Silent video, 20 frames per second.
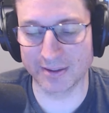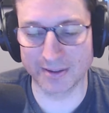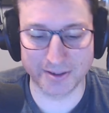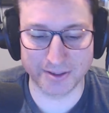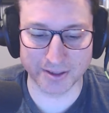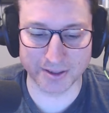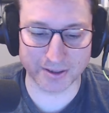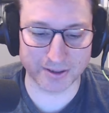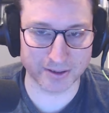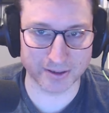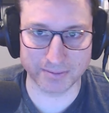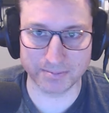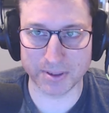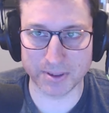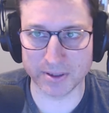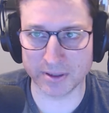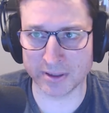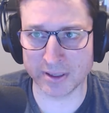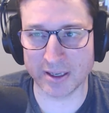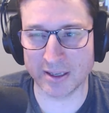dog
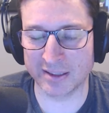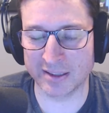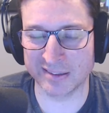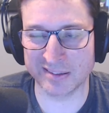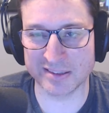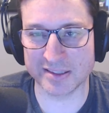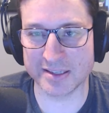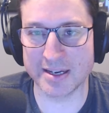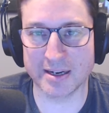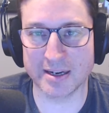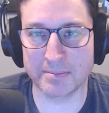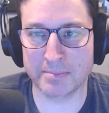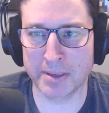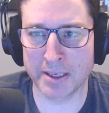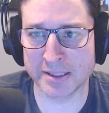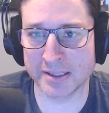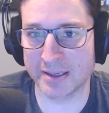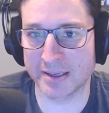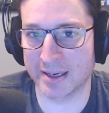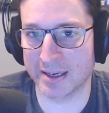bark collars, not a
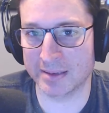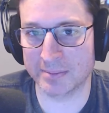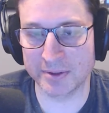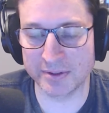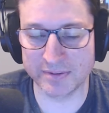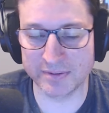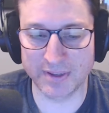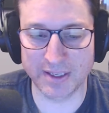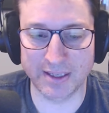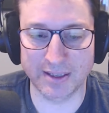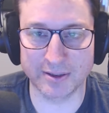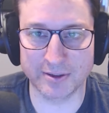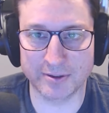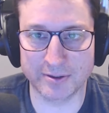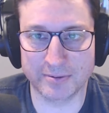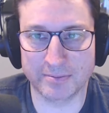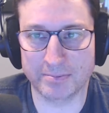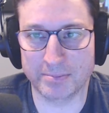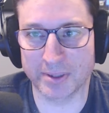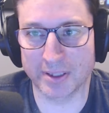pets and animals
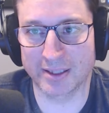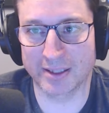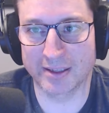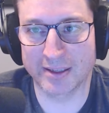video, but